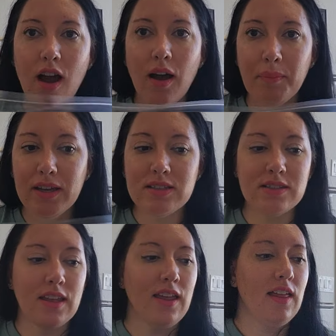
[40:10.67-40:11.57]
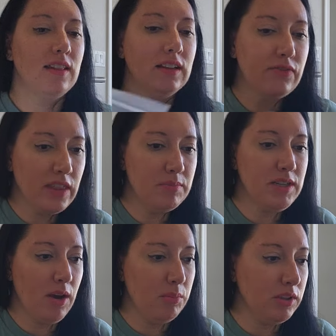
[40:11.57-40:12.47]
comments, leave them
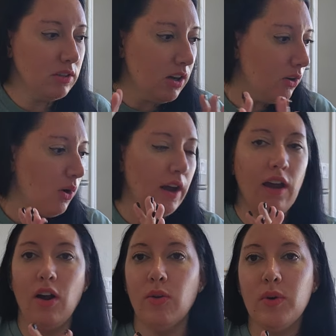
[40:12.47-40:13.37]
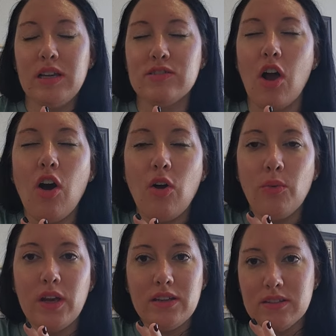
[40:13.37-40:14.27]
down below. I always,
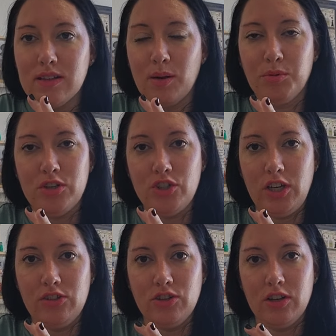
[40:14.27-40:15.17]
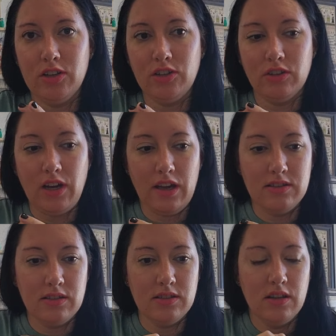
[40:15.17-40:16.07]
always appreciate your
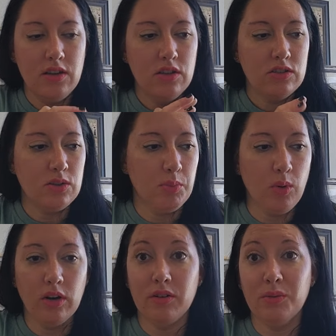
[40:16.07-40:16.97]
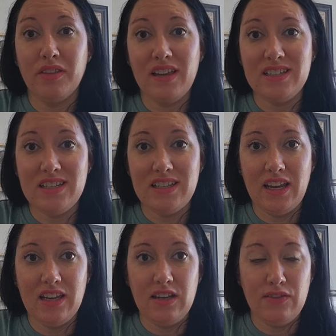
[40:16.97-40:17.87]
guys' support with
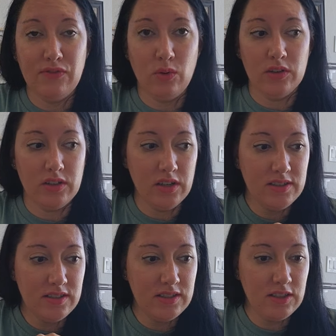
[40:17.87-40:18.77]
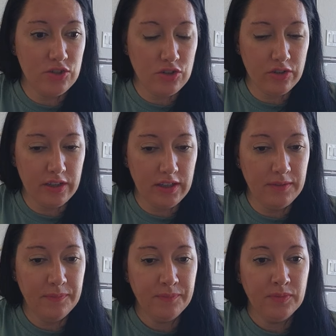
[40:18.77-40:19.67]
1884
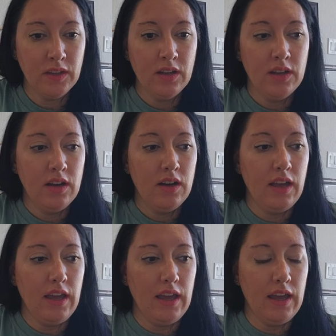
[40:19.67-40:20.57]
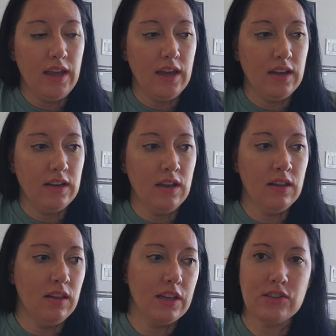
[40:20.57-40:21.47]
Stitchery and
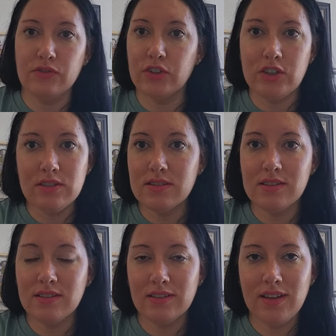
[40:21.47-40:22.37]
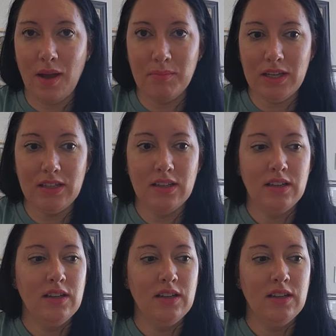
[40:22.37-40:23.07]
lots of goodness coming.